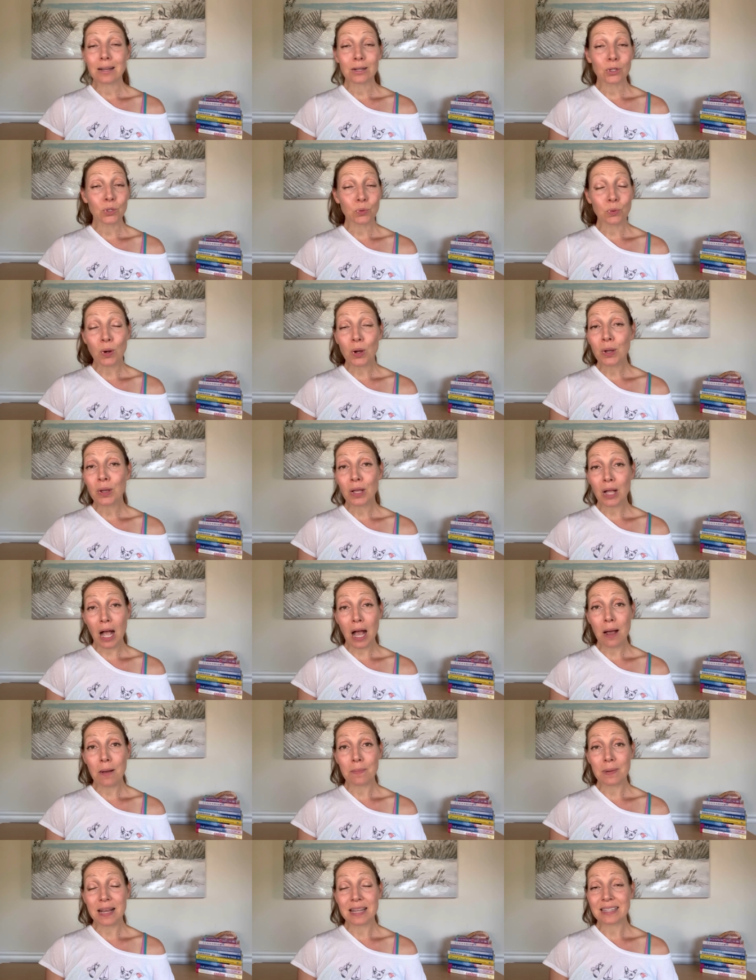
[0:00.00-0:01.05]
growing
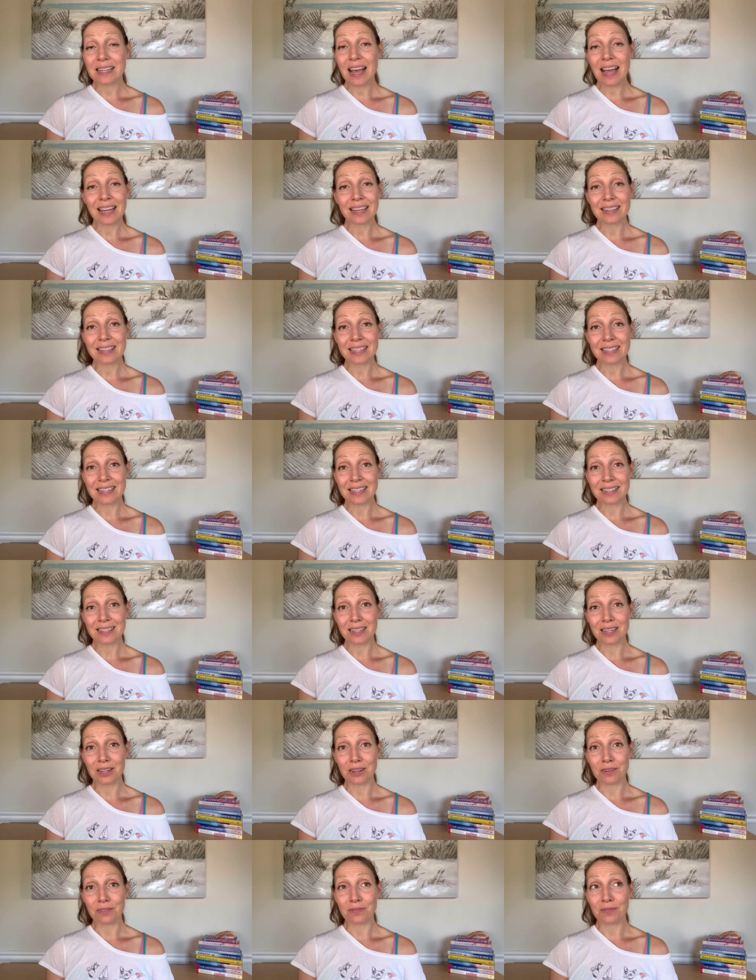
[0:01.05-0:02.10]
up as a highly
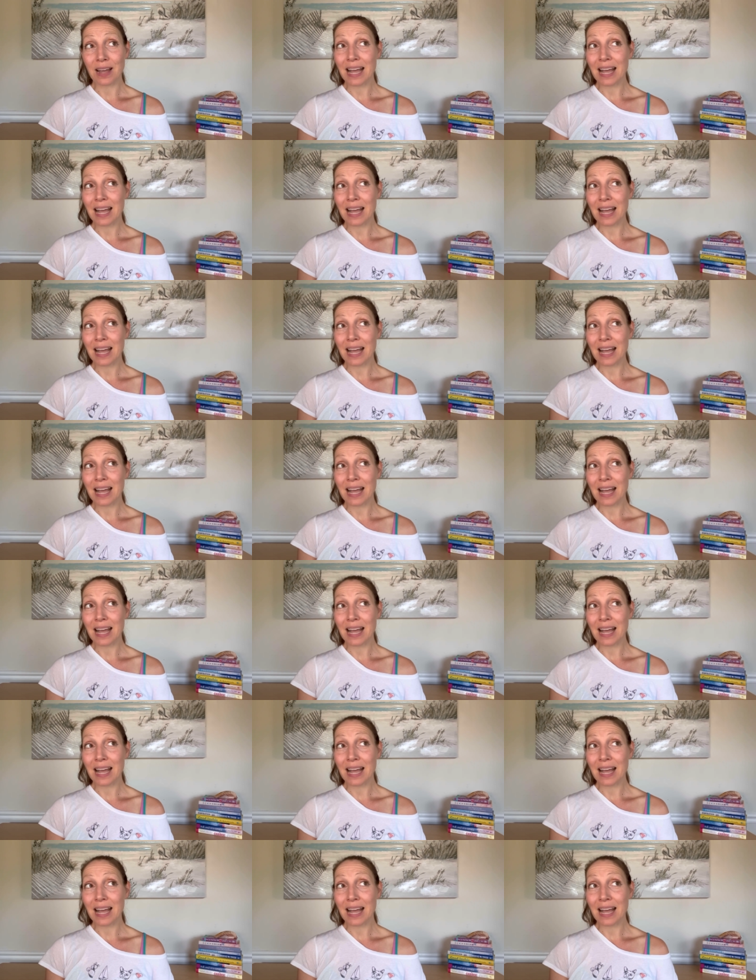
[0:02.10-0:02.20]
sensitive.